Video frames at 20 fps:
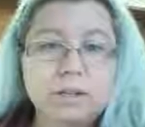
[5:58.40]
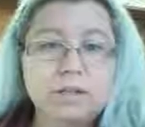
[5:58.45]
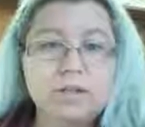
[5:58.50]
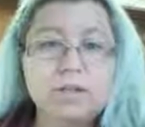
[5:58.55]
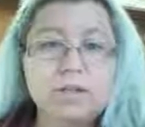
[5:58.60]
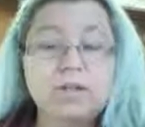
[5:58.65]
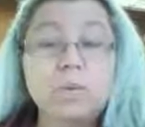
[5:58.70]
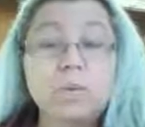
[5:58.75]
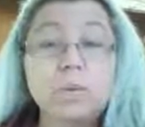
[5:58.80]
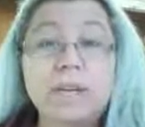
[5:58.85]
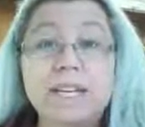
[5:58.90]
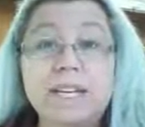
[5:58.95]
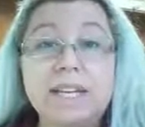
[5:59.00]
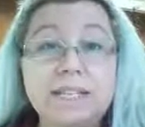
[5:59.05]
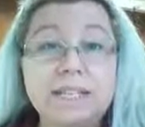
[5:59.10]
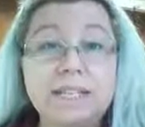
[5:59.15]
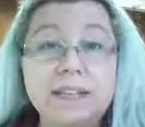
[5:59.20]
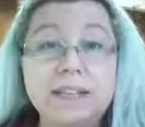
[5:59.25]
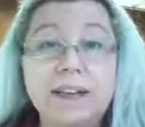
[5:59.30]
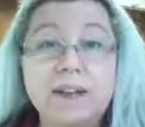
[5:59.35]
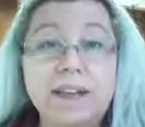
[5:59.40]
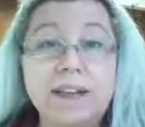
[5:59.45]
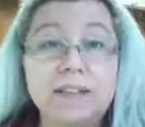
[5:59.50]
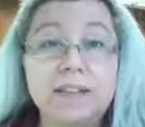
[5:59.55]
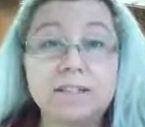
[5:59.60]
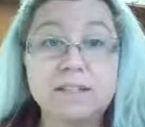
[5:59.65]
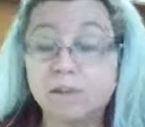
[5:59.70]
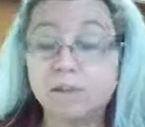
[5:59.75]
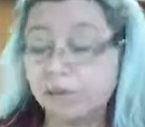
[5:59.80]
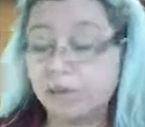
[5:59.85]
So 20 is our
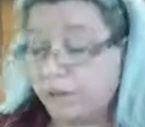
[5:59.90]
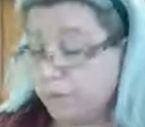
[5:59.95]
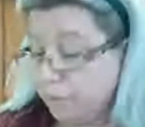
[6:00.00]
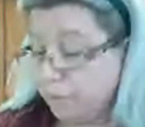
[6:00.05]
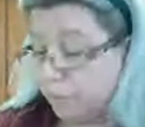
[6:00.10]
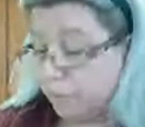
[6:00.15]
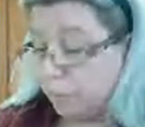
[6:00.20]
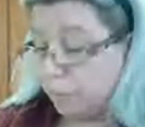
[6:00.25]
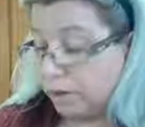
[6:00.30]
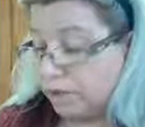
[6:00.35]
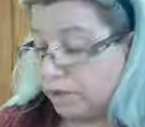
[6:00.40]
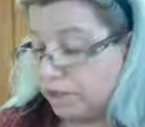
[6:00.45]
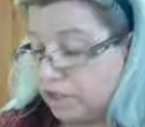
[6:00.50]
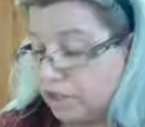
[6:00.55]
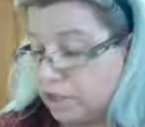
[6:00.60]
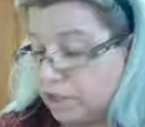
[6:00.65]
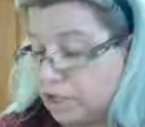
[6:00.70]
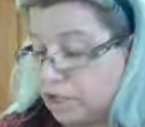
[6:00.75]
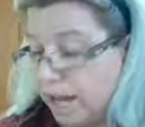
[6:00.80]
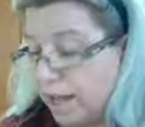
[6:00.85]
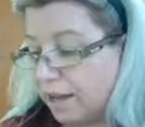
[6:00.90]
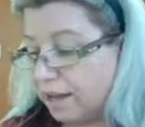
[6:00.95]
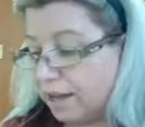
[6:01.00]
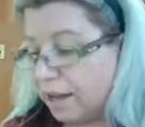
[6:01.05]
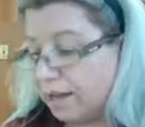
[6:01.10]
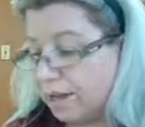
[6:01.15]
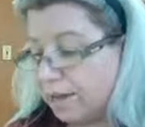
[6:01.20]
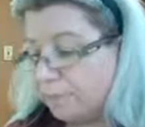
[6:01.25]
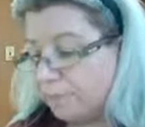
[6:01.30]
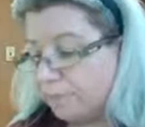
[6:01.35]
answer. And if we wanted to
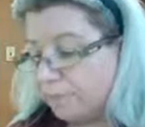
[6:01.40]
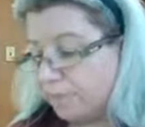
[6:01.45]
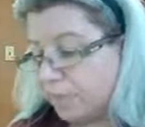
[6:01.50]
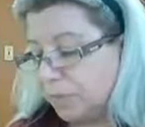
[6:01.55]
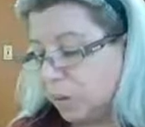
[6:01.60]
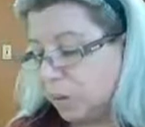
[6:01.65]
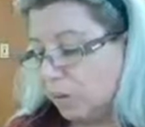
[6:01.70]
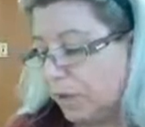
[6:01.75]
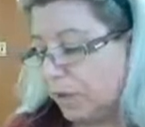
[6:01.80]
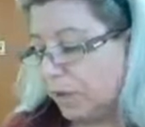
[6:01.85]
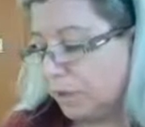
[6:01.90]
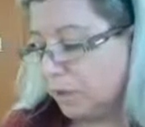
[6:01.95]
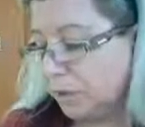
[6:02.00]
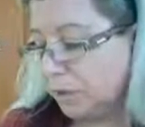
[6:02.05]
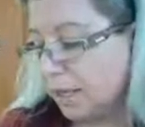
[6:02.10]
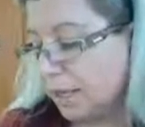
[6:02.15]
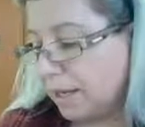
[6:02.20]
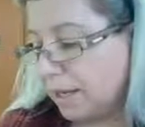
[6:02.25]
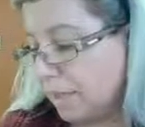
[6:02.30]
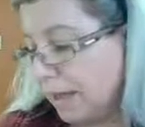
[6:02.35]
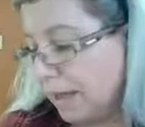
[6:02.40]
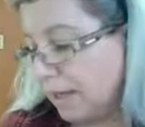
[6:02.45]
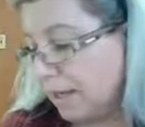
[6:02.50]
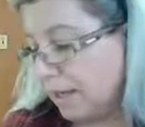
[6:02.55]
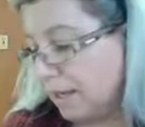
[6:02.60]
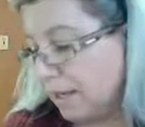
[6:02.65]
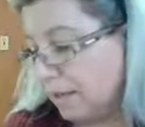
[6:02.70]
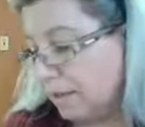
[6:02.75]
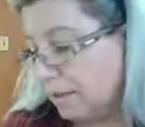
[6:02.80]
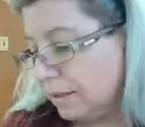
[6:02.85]
check, we could plug it back
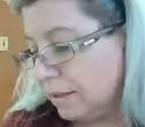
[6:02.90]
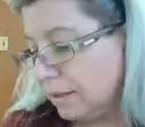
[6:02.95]
in.